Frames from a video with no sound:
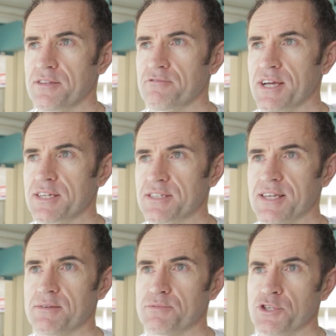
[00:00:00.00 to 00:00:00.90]
the race is
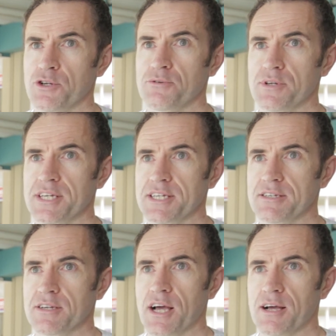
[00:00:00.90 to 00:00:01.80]

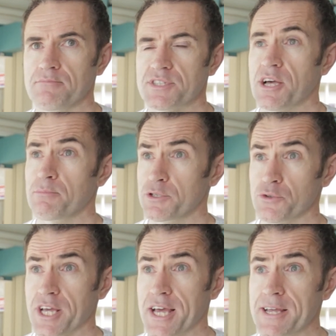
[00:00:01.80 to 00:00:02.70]
absolutely scuppered your
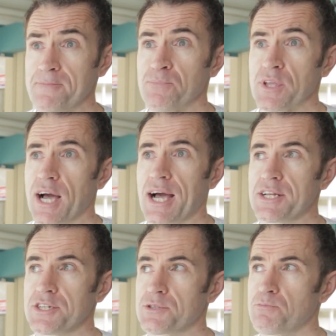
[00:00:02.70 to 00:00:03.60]
day.
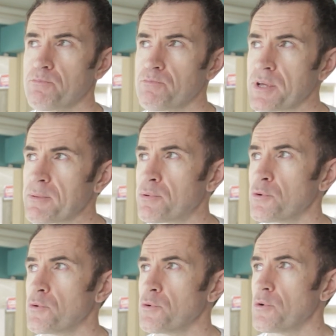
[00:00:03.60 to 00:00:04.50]
And
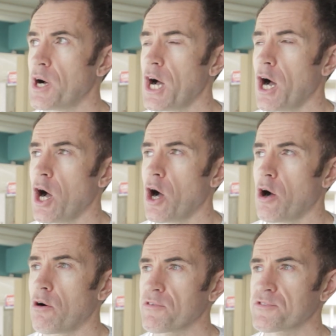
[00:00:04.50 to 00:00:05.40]
people
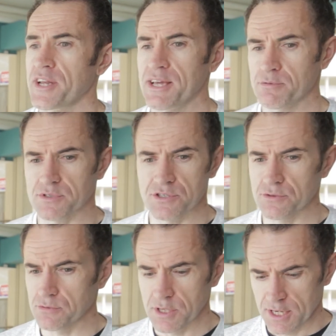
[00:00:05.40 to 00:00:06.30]
are often able to